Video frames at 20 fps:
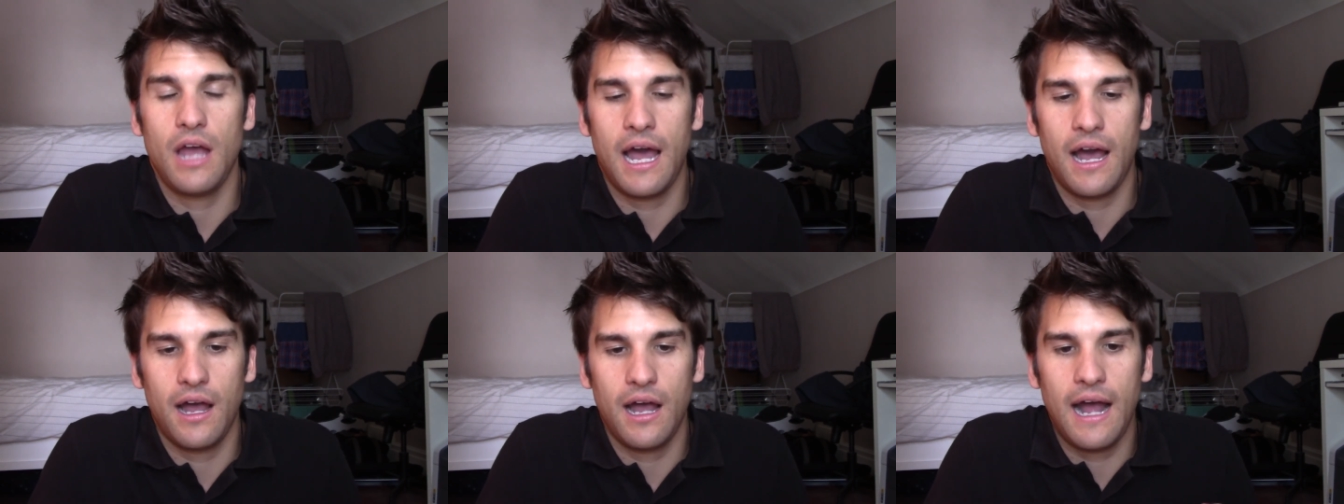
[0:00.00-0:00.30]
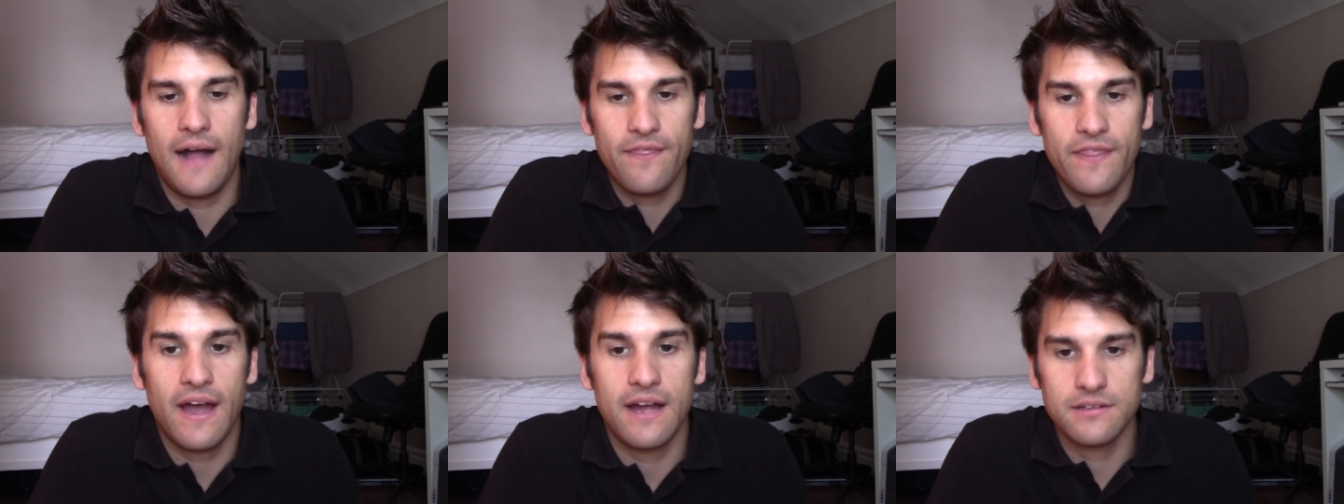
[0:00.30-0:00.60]

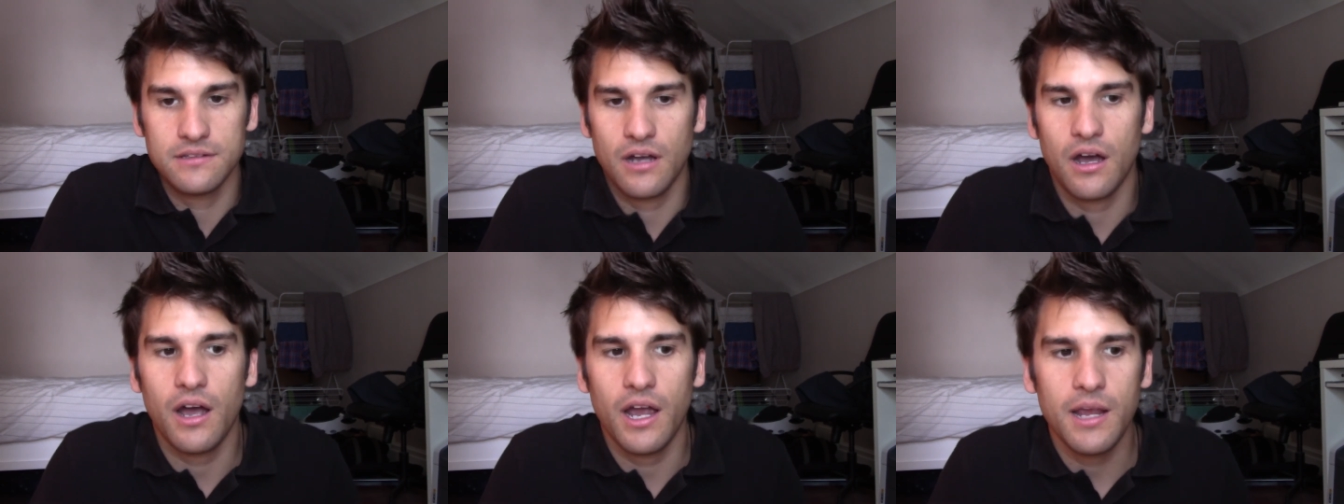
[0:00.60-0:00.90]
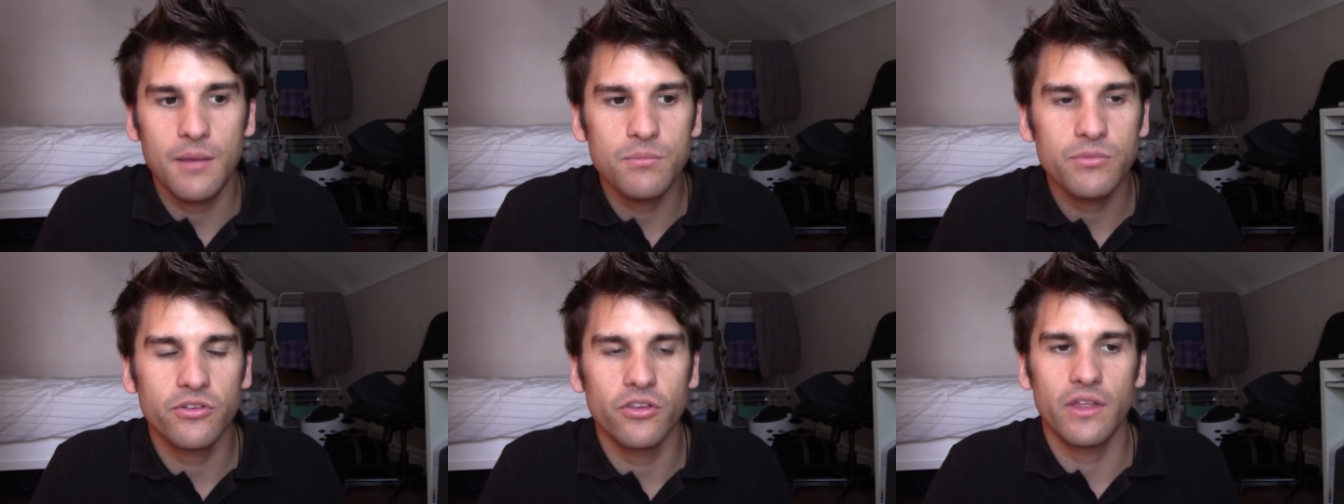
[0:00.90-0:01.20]
at that
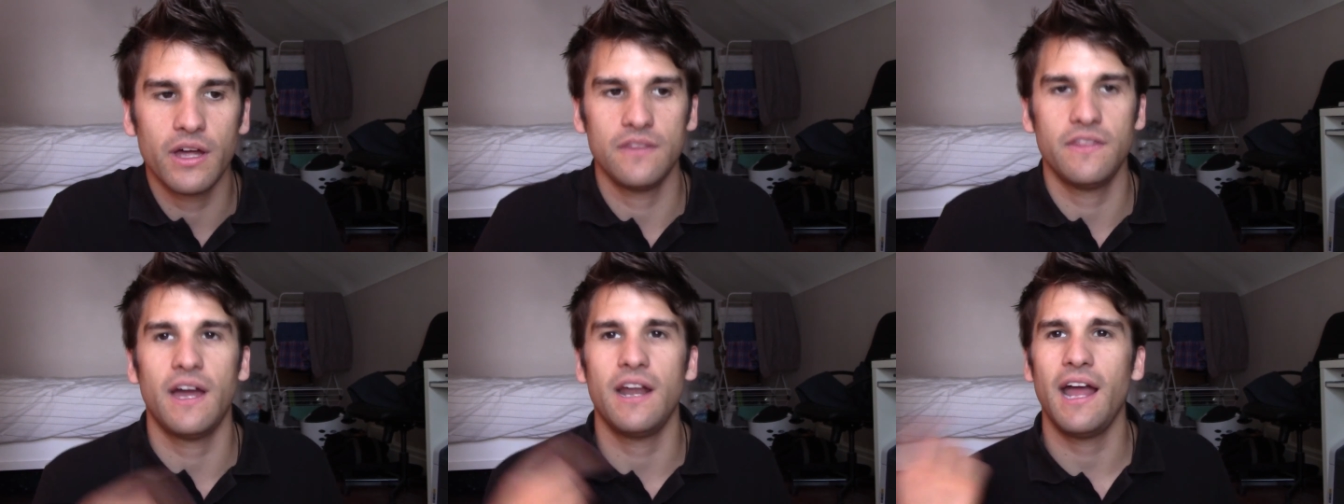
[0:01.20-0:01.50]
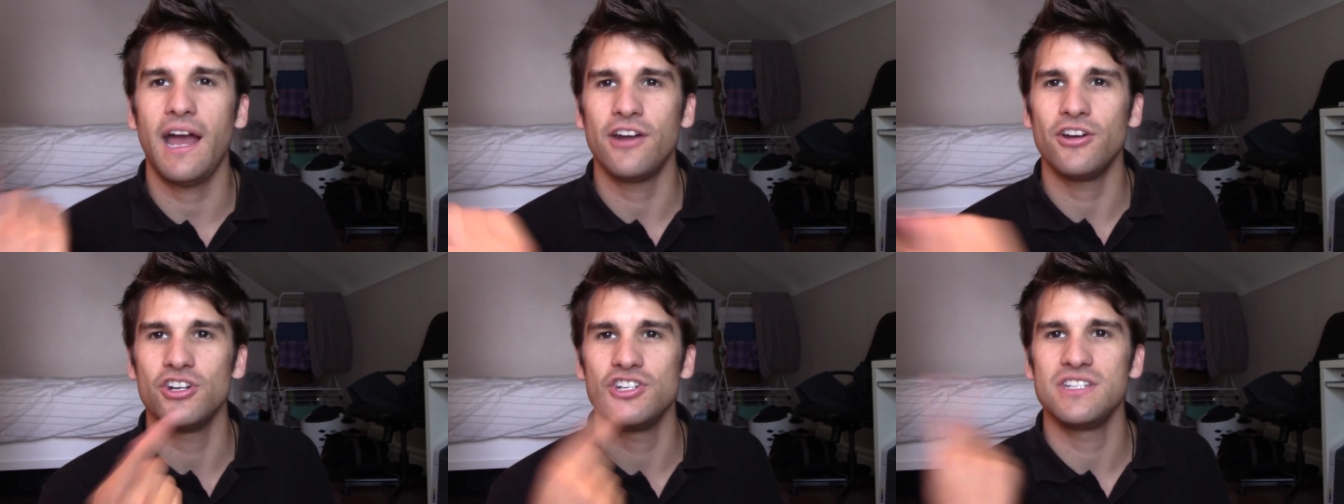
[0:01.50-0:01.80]
time, so that
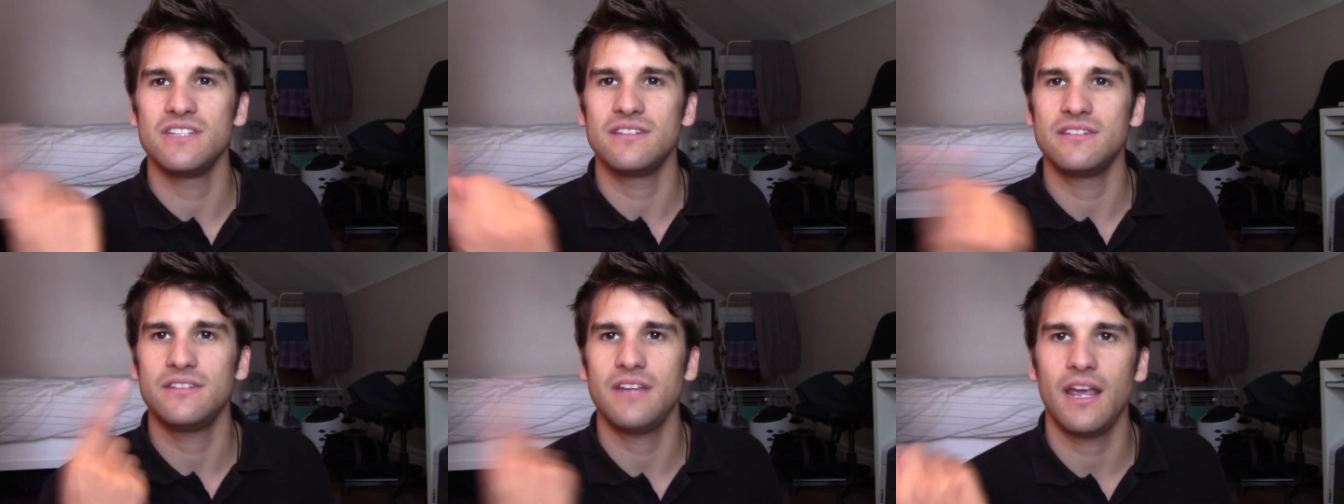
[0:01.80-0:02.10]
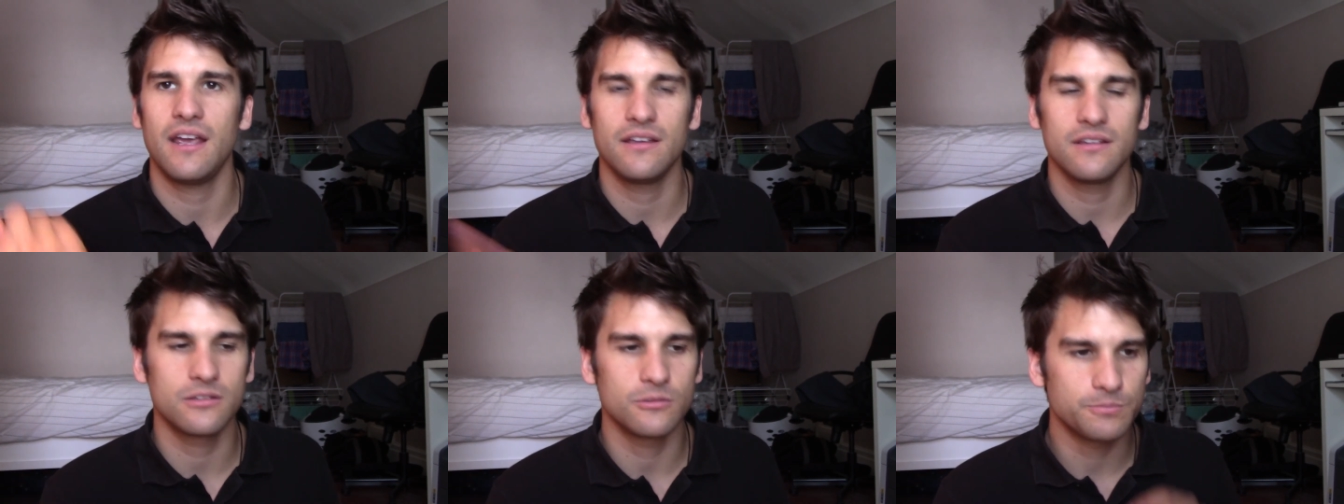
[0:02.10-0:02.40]
energy
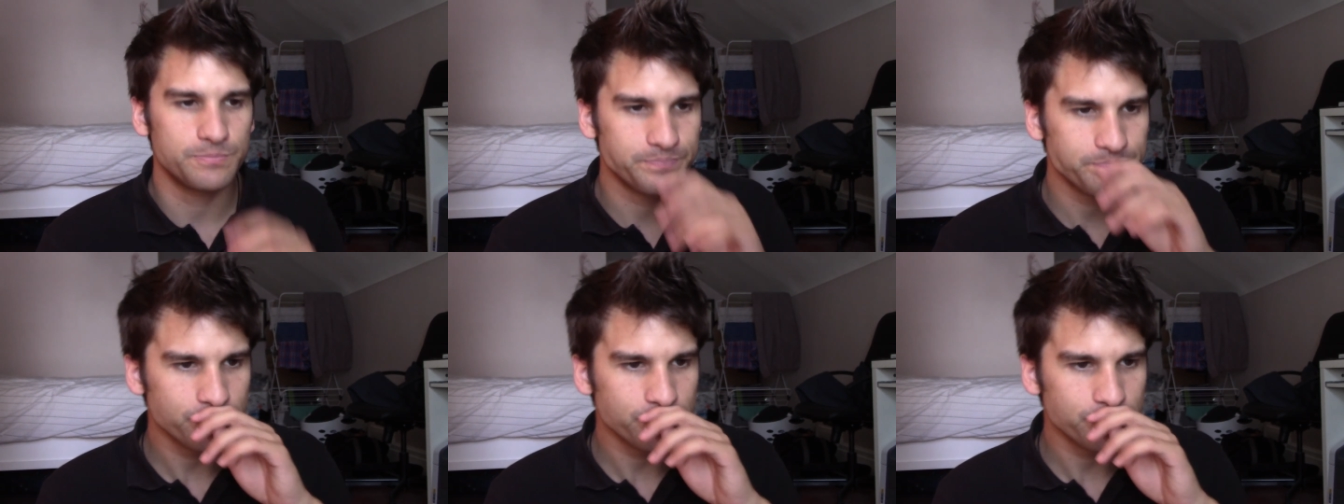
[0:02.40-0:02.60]
stays.